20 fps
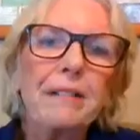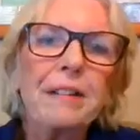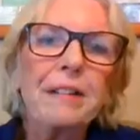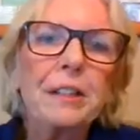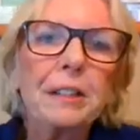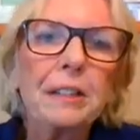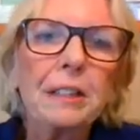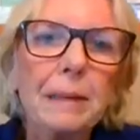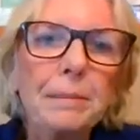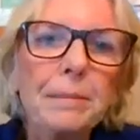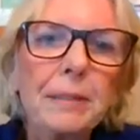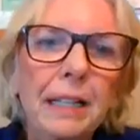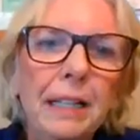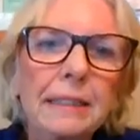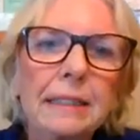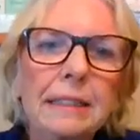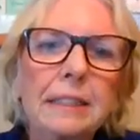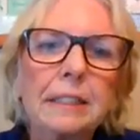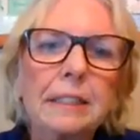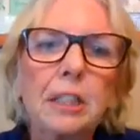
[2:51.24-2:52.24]
other club does
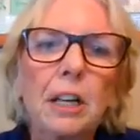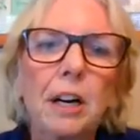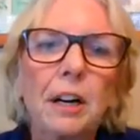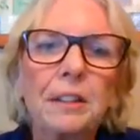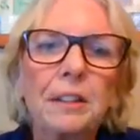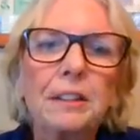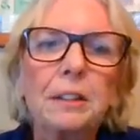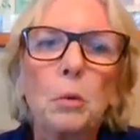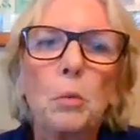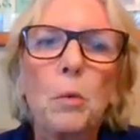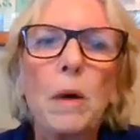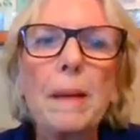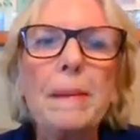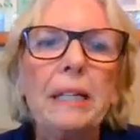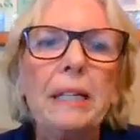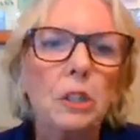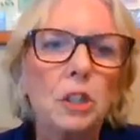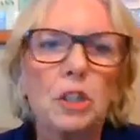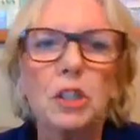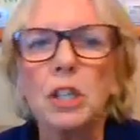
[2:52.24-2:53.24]
and just call this a
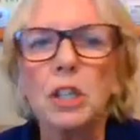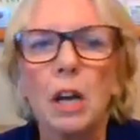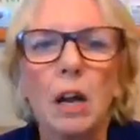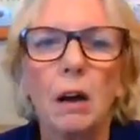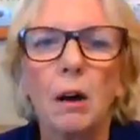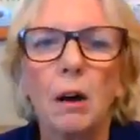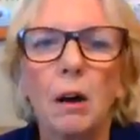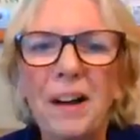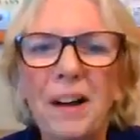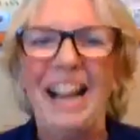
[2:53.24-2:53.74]
women's show.